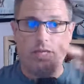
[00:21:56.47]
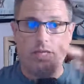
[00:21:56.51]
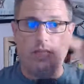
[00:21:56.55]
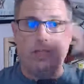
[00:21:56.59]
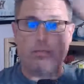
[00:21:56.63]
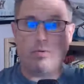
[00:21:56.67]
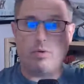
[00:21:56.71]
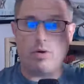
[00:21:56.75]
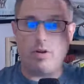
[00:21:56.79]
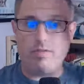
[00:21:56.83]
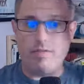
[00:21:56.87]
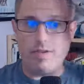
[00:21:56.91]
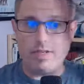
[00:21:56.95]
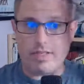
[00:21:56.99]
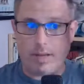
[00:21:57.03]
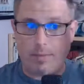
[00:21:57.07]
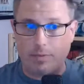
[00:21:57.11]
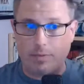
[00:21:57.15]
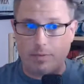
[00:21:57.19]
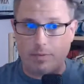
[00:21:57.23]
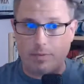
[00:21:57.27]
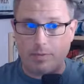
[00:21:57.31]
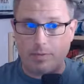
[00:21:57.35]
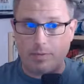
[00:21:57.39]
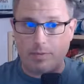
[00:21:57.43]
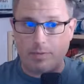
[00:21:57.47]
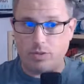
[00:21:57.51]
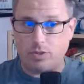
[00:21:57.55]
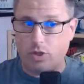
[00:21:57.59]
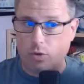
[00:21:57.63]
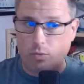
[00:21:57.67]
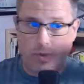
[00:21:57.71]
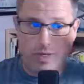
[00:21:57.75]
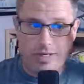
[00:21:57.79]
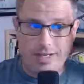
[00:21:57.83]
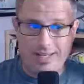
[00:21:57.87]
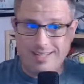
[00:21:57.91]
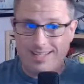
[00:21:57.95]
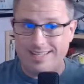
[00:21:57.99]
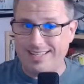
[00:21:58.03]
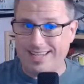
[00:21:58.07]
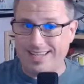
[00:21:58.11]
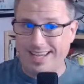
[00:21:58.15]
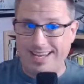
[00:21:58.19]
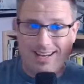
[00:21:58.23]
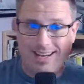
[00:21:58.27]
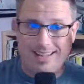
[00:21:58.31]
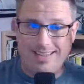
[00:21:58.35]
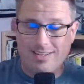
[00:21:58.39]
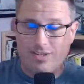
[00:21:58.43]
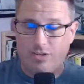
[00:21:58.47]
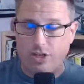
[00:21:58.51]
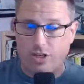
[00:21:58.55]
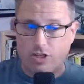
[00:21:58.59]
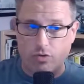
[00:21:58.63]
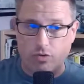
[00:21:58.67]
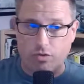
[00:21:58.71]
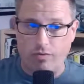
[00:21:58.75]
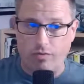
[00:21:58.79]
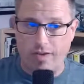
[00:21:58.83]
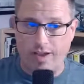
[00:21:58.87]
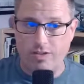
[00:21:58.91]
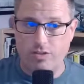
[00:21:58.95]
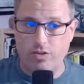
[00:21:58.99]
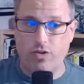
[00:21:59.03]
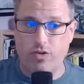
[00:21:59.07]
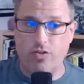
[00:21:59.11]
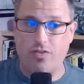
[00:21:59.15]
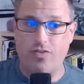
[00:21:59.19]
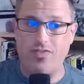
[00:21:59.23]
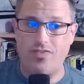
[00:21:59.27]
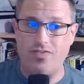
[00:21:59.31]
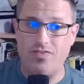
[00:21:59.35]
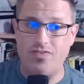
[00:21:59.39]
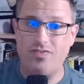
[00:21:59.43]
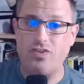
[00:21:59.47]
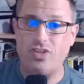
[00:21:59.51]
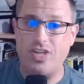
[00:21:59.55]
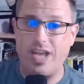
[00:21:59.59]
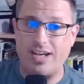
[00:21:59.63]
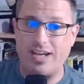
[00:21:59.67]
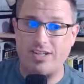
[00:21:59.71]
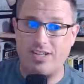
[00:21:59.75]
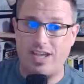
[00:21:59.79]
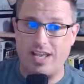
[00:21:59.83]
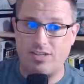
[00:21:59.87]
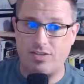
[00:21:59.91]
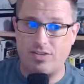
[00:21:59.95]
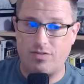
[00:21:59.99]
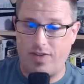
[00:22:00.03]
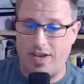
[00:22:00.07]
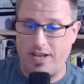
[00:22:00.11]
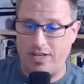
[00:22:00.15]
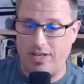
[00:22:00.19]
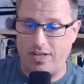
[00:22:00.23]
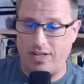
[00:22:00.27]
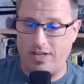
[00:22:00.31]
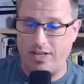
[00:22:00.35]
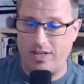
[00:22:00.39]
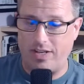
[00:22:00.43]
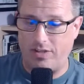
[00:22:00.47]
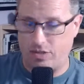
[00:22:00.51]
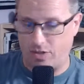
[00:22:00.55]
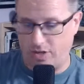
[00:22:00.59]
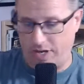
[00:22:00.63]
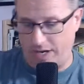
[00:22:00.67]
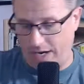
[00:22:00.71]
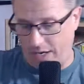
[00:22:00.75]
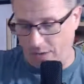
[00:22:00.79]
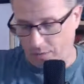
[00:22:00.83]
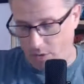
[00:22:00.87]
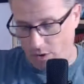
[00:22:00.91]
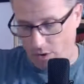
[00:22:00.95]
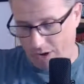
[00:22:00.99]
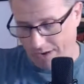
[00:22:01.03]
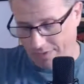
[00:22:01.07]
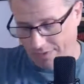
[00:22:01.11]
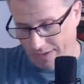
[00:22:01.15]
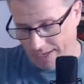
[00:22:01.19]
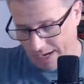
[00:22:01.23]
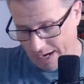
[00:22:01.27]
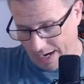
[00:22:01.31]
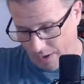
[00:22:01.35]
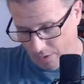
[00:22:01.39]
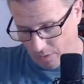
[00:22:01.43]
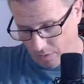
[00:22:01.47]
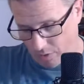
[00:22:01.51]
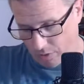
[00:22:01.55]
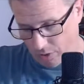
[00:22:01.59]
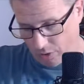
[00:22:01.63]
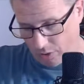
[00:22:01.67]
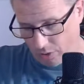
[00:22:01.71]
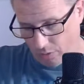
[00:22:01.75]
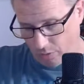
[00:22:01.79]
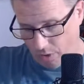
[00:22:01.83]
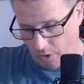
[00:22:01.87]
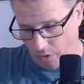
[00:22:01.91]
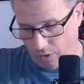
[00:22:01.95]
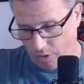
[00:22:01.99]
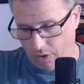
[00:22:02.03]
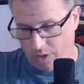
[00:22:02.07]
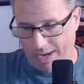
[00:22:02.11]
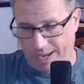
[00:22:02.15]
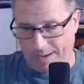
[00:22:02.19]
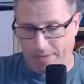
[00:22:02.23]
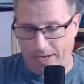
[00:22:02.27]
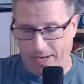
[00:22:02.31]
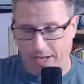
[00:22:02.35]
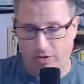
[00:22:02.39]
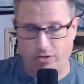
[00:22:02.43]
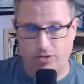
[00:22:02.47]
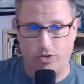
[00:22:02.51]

In the previous episode, we didn't see any of the chicks with phaser. She actually has a phaser, and I think I actually wrote her name down